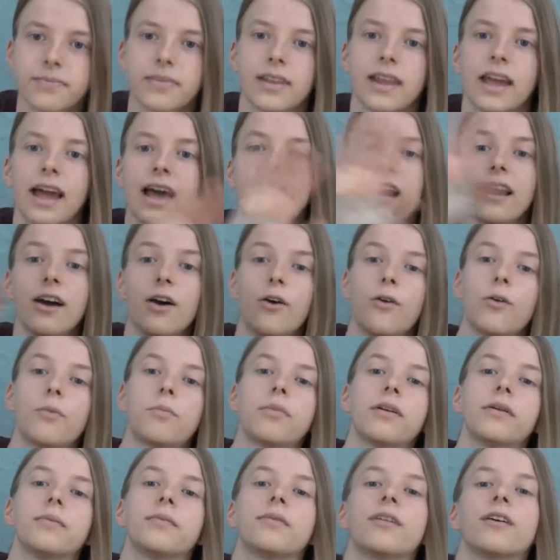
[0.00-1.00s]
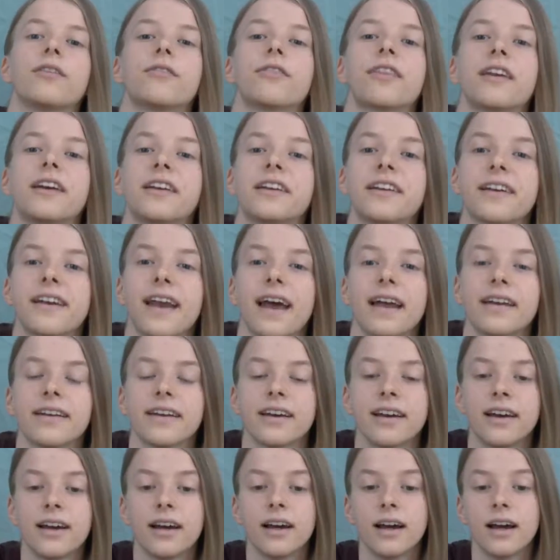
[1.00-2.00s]
Hello, people of the internet.
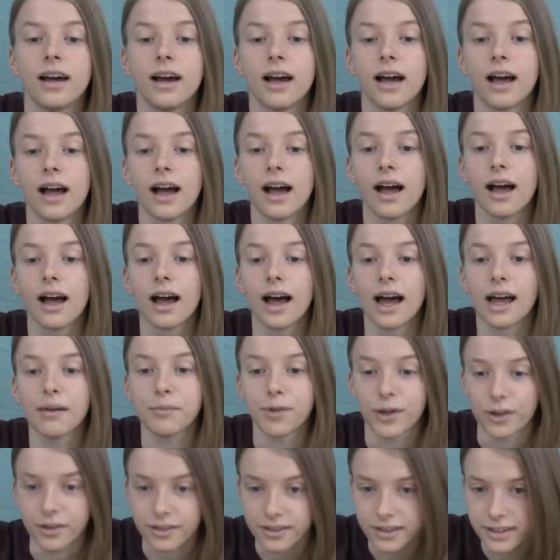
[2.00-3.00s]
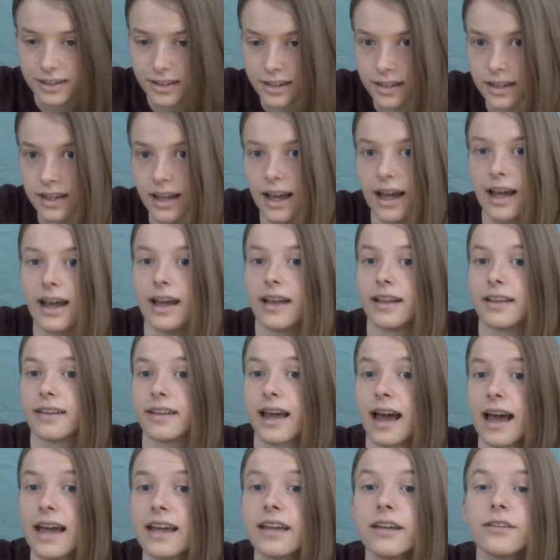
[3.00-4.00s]
I'm Jontje, and
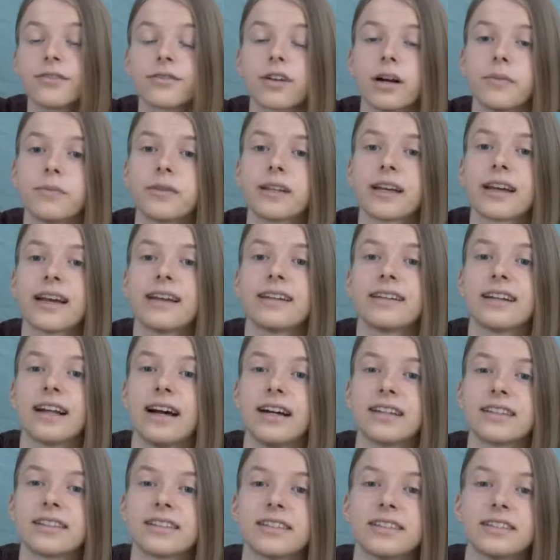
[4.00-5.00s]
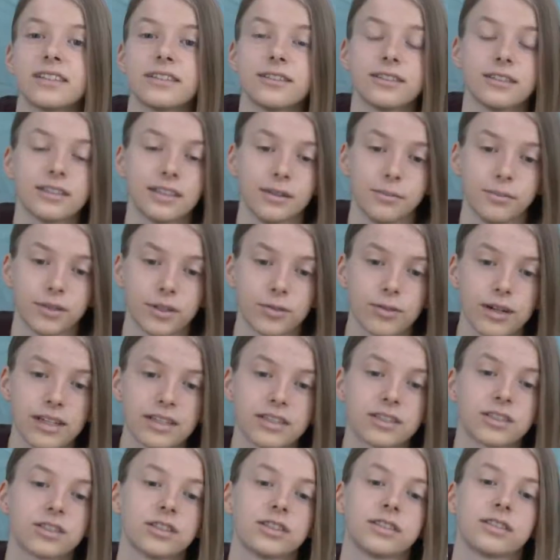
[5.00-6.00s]
I give complicated answers to simple
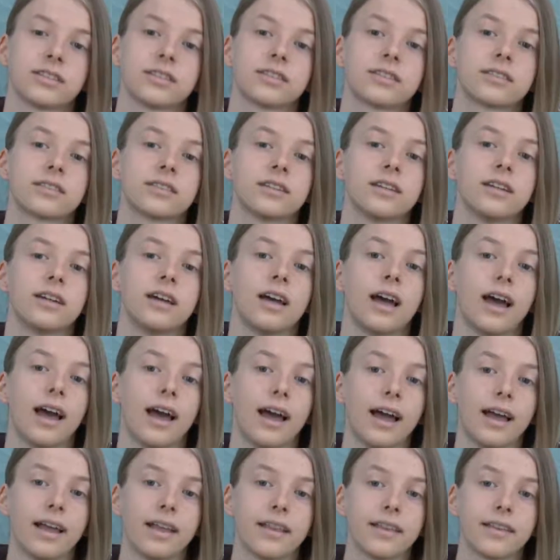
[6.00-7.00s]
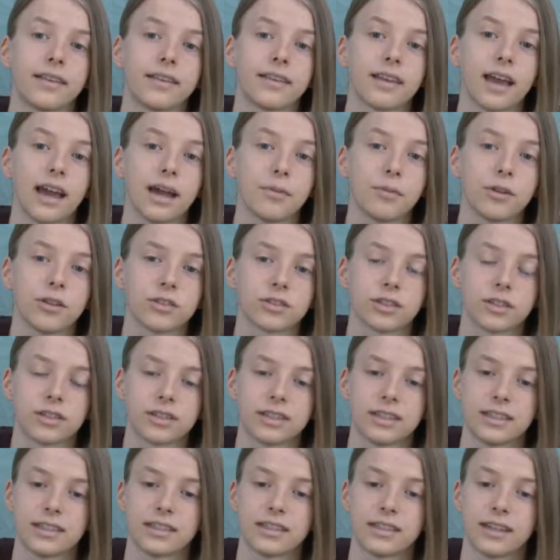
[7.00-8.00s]
questions. And I'm also
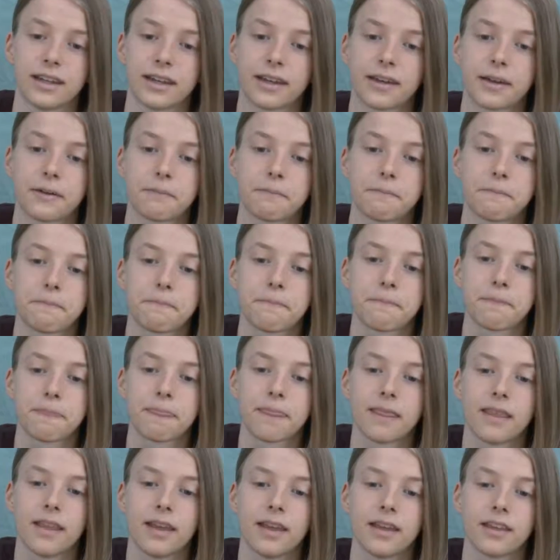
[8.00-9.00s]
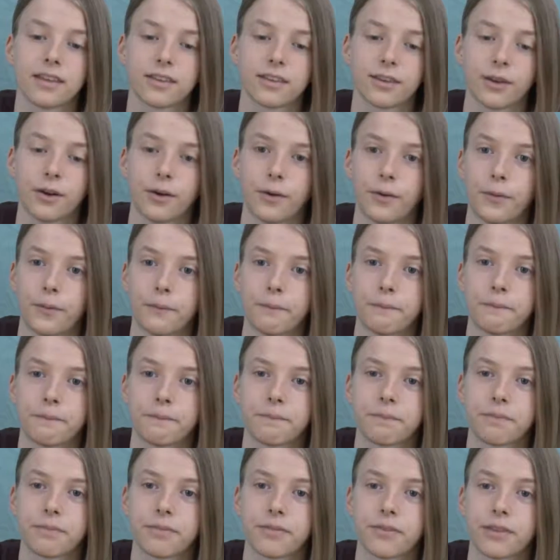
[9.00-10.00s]
autistic. So,
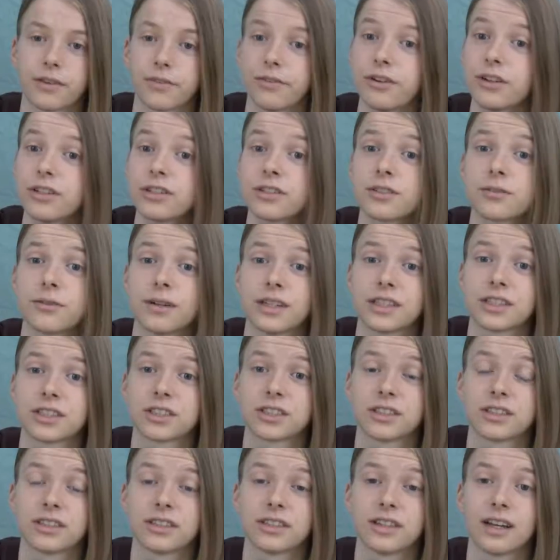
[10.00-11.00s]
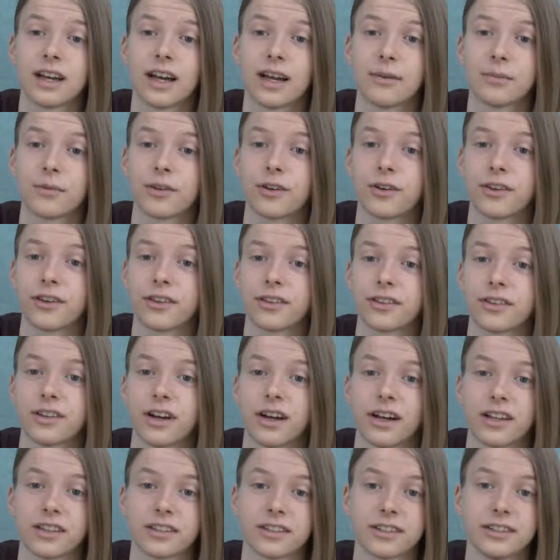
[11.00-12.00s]
the first question I'm going to
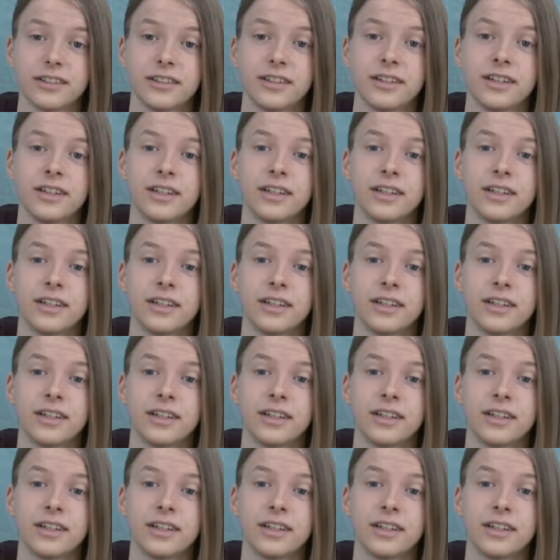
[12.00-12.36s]
answer